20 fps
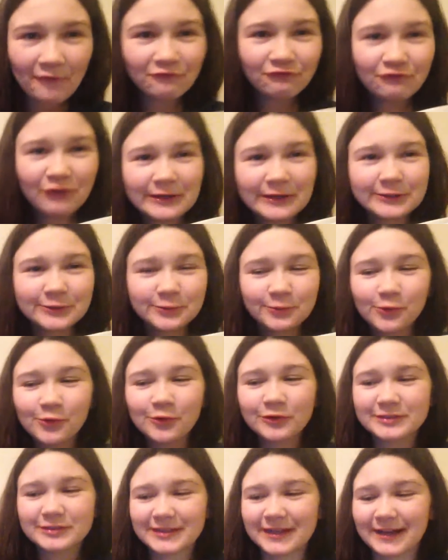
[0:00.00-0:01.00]
Fresh
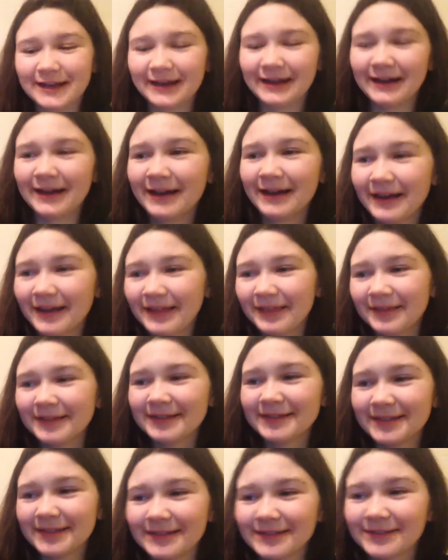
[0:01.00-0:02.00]
water.
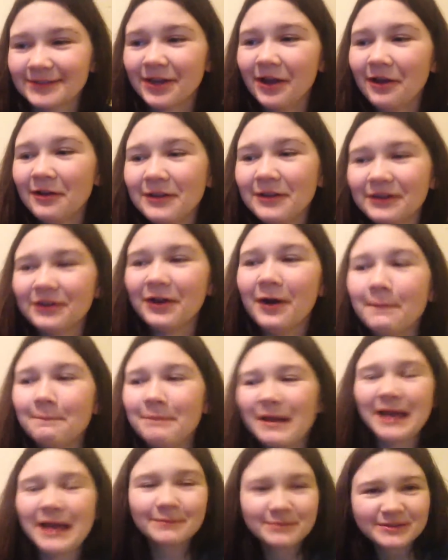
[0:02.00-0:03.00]
This is Tone, not
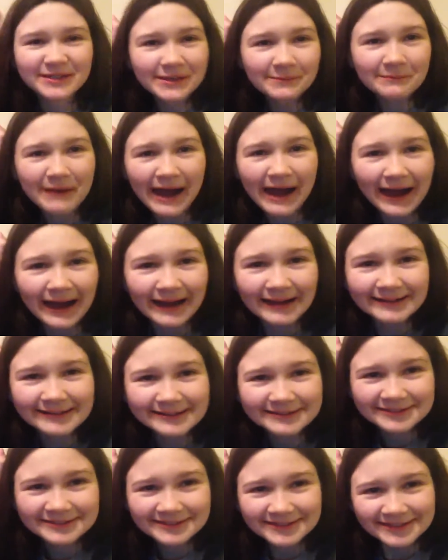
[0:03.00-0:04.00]
Pepsi
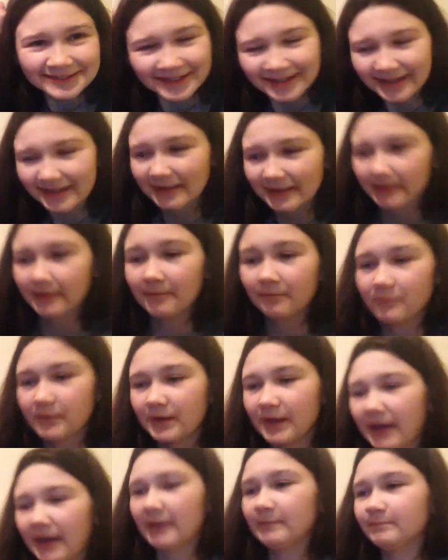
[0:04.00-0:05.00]
Max.
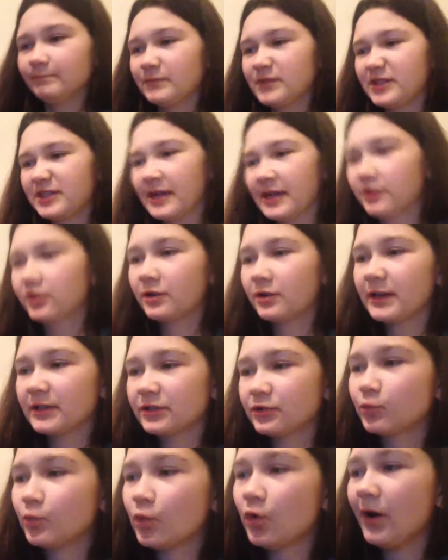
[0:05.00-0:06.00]
Yeah, so go get
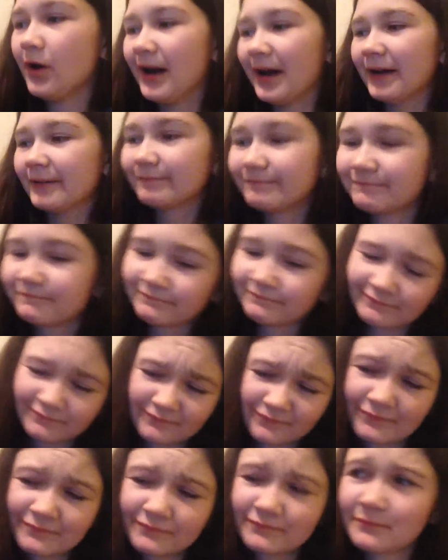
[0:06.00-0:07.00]
some water.
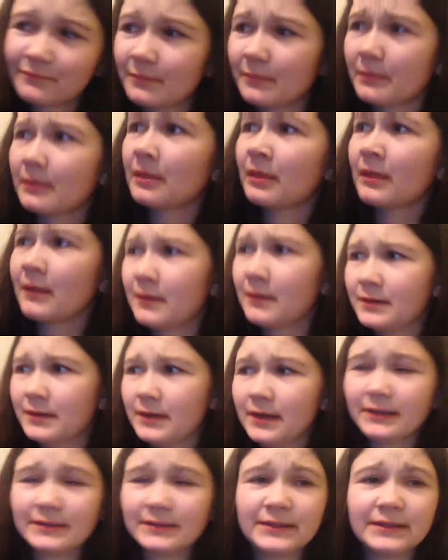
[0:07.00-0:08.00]

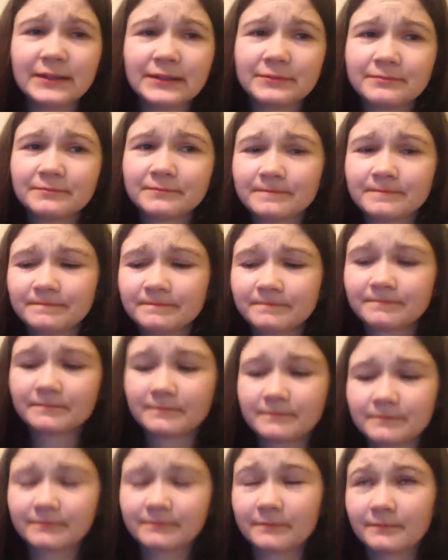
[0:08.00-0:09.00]
Yeah, I did.
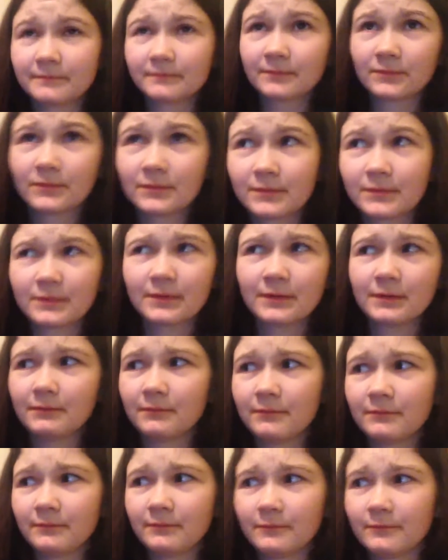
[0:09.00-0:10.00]
just go to schoolies
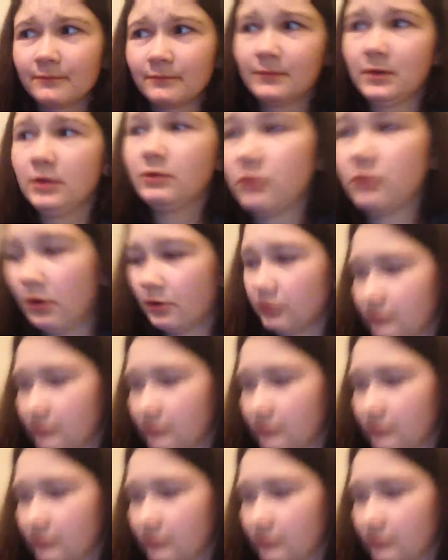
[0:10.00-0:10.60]
anyway to like